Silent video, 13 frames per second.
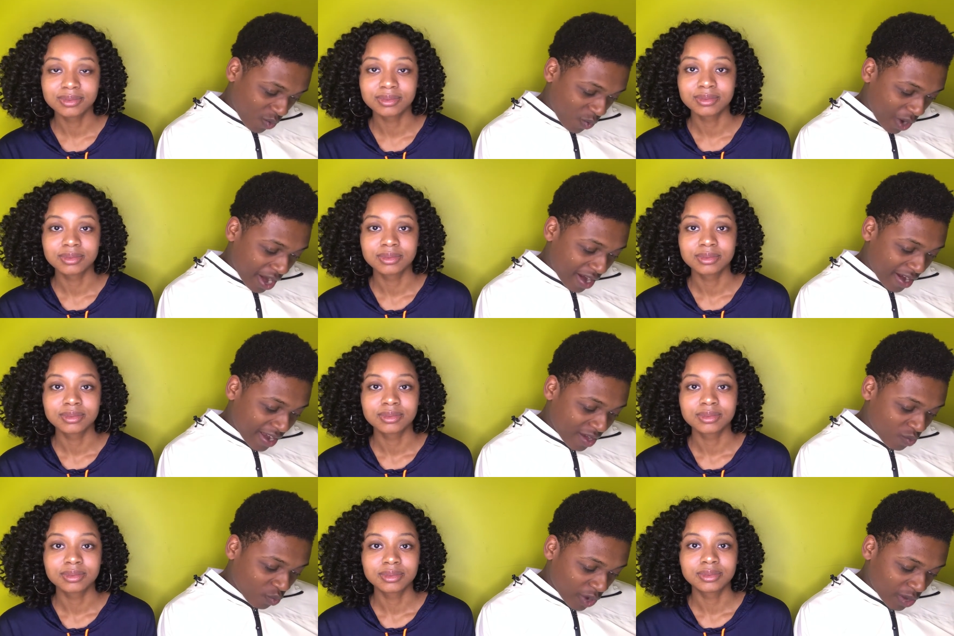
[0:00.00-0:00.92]
Speaker 1: Where
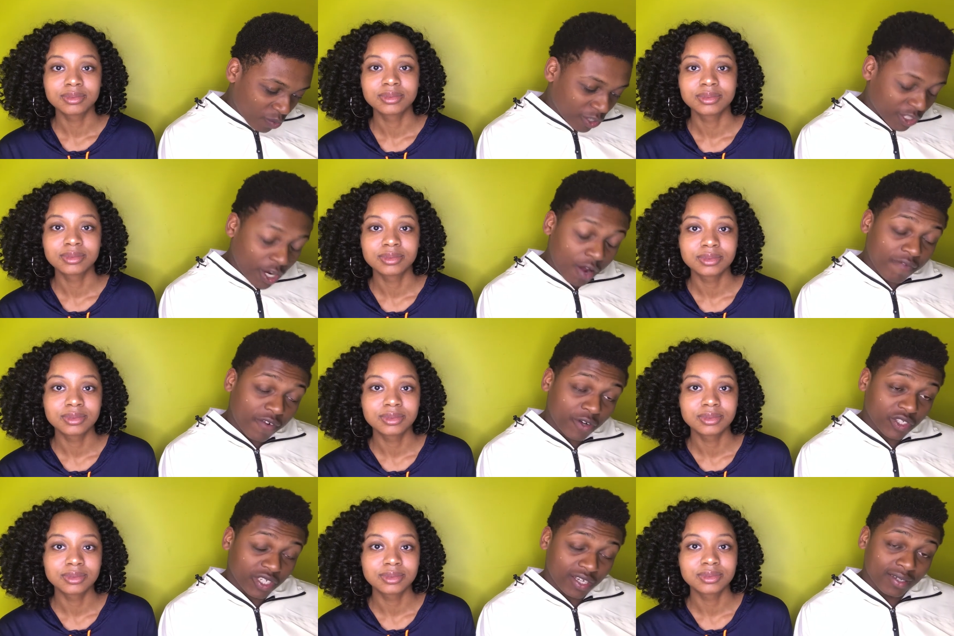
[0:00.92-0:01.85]
and when was our
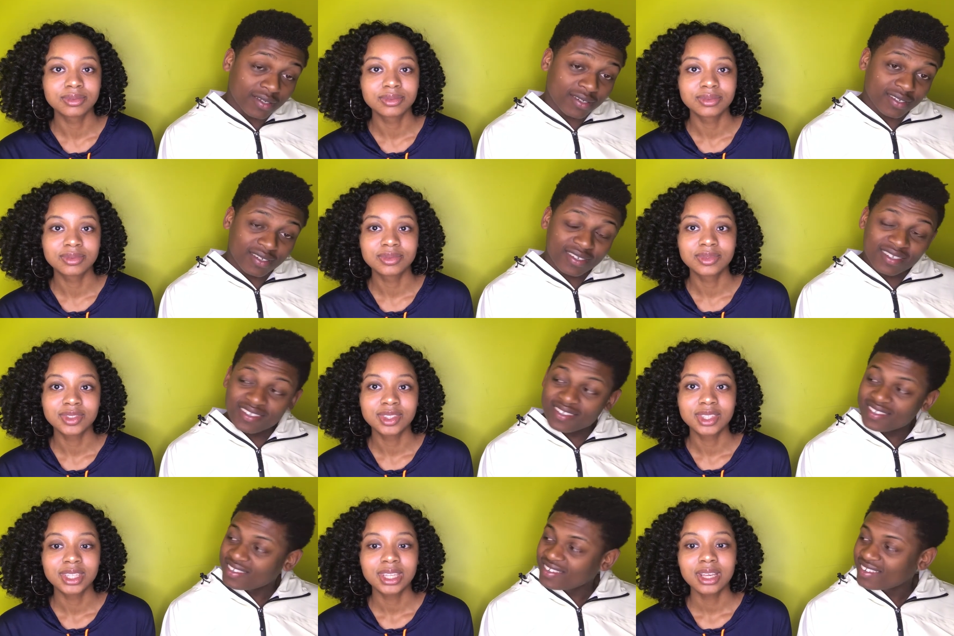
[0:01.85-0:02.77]
first kiss?
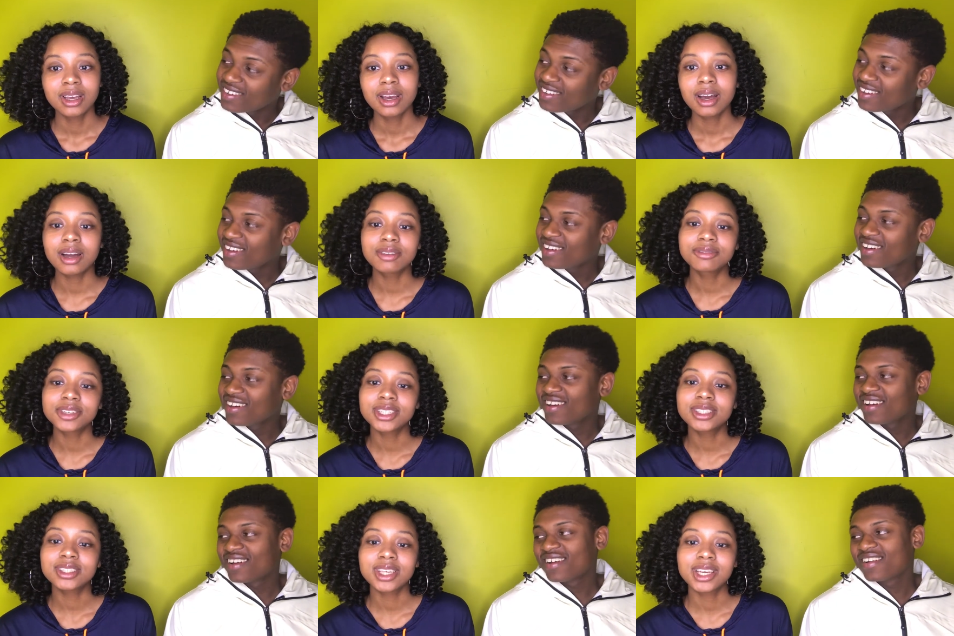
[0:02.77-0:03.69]
Our
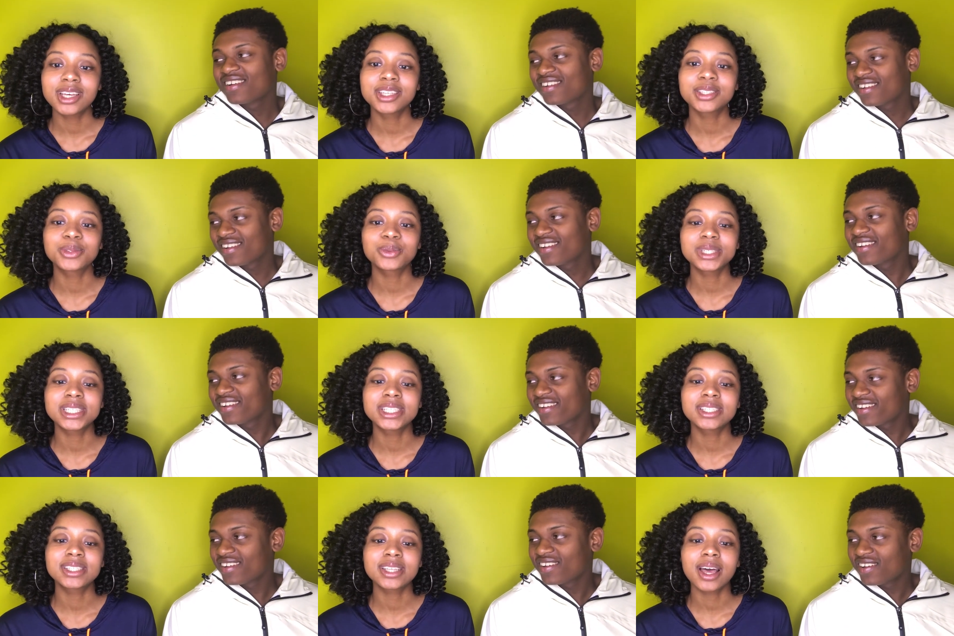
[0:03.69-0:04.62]
Speaker 2: first kiss
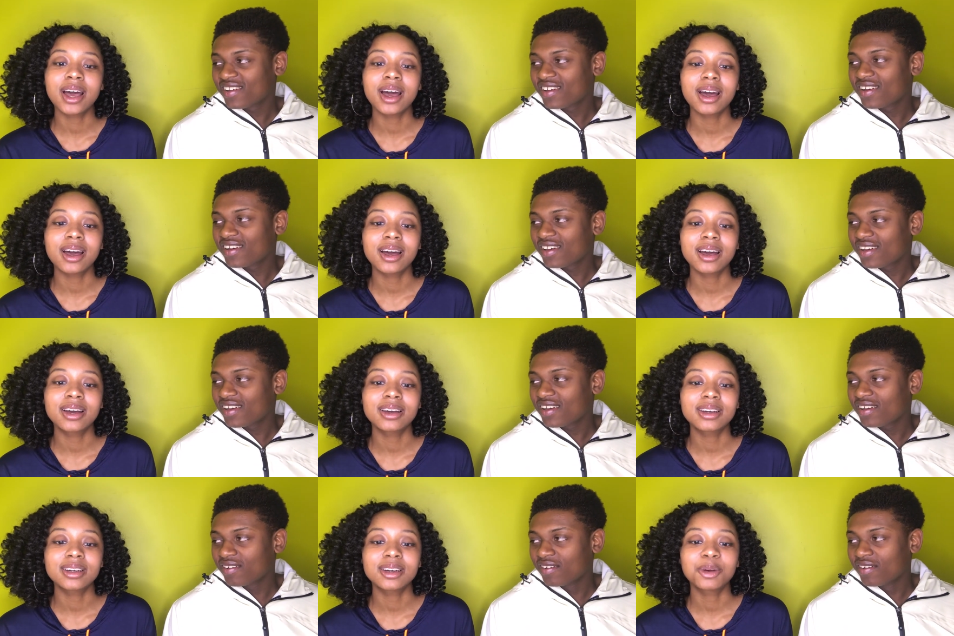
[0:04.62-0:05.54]
was at
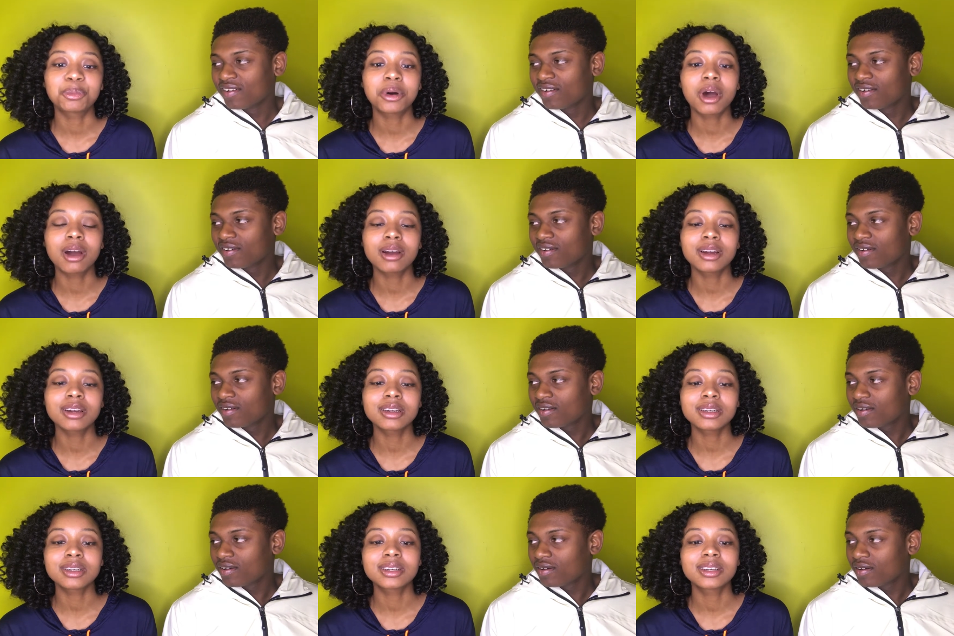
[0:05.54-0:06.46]
a
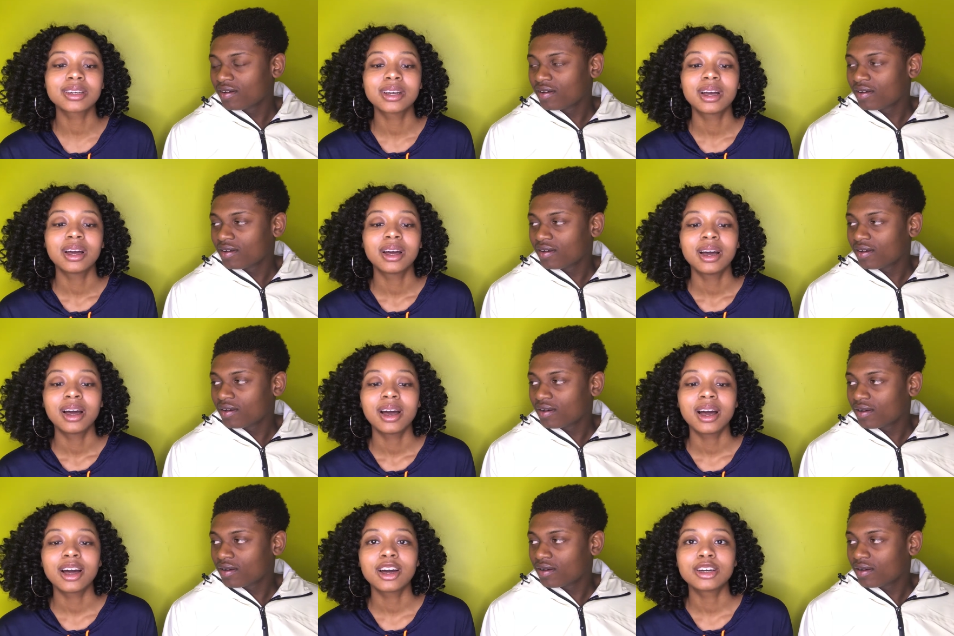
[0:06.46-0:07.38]
park.
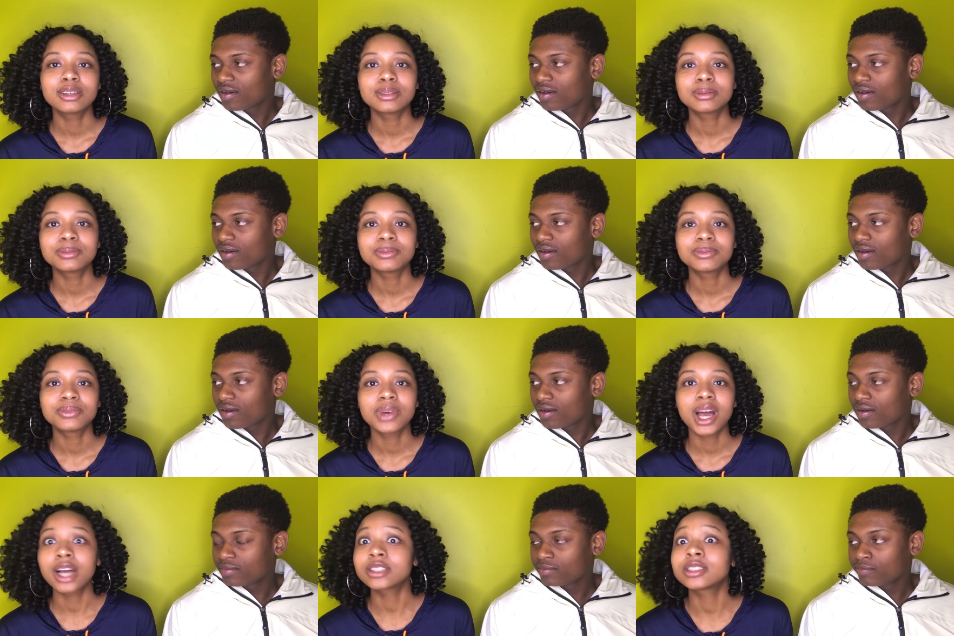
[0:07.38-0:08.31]
Um,
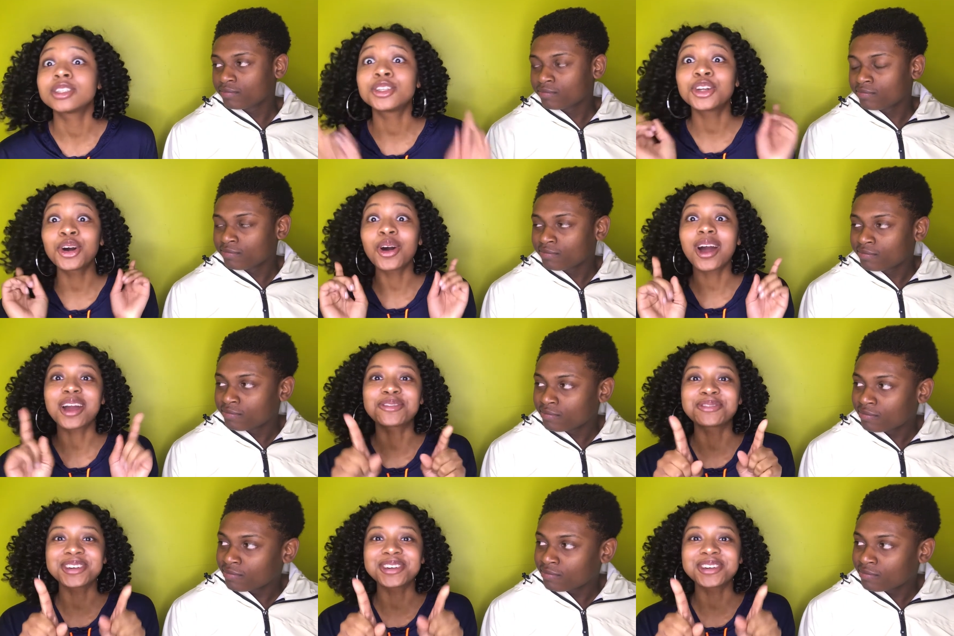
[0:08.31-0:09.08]
actually, no, our